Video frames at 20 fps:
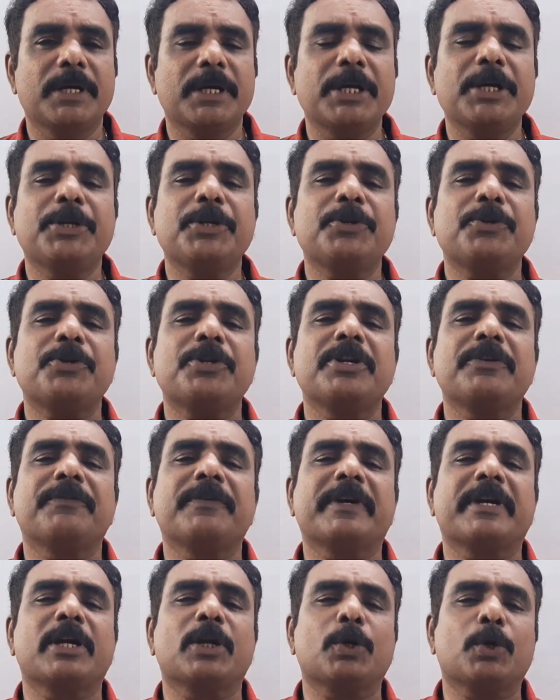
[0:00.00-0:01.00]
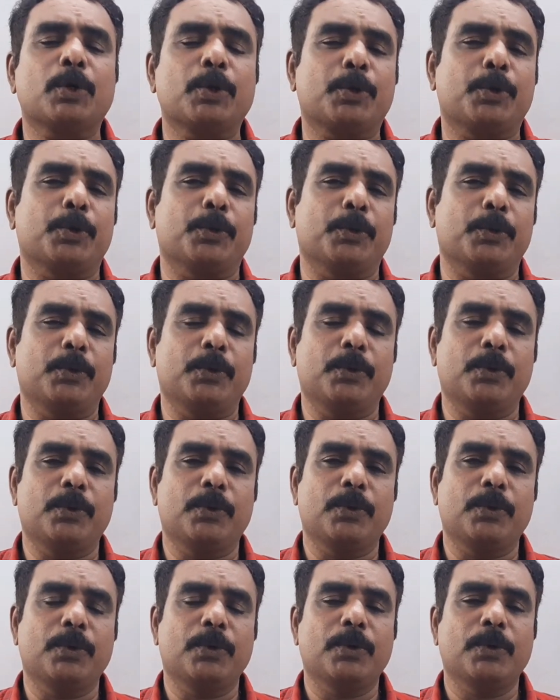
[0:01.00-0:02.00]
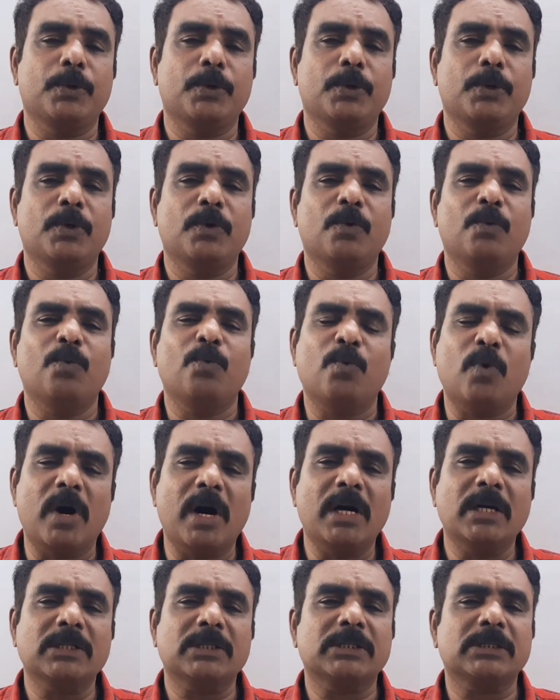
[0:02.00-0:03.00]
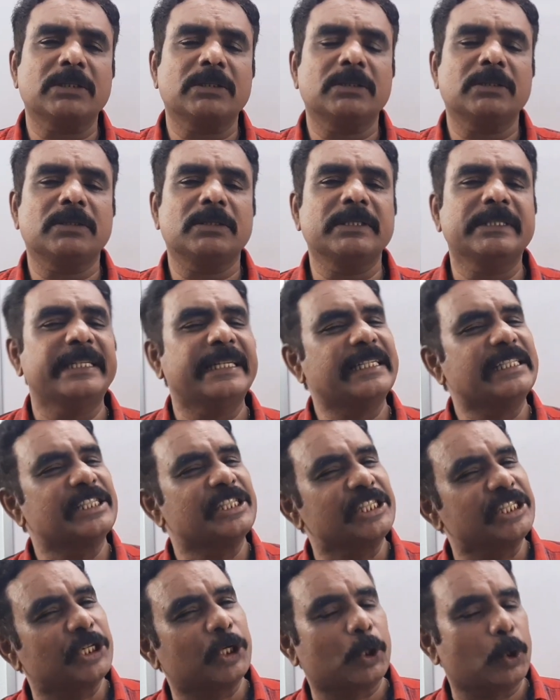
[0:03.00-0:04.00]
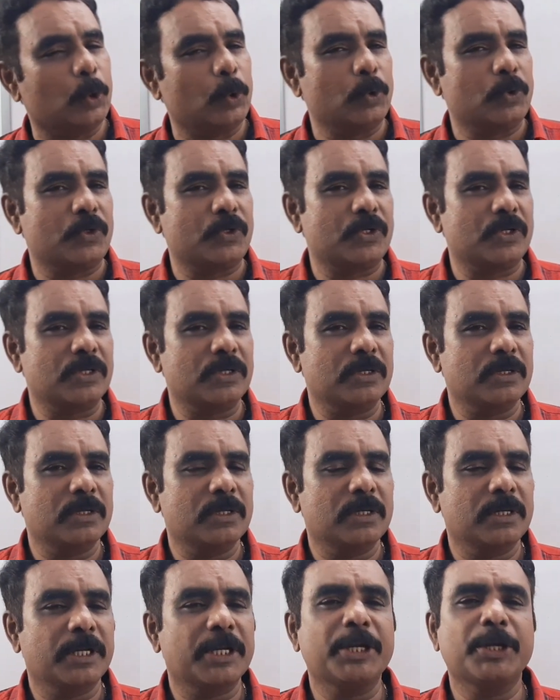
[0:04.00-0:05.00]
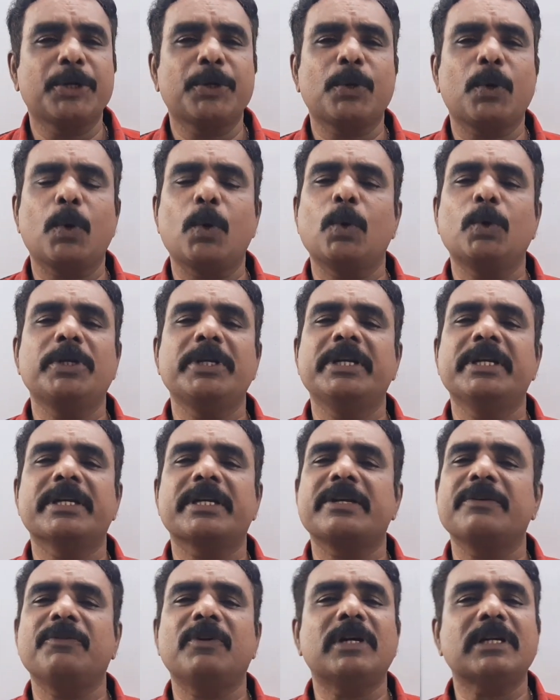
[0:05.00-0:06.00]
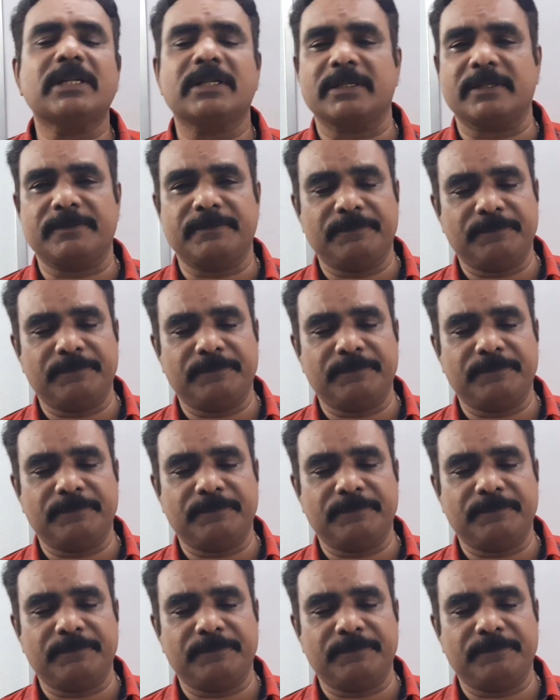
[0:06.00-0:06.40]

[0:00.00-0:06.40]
it is difficult to wash dirty clothes in ordinary water.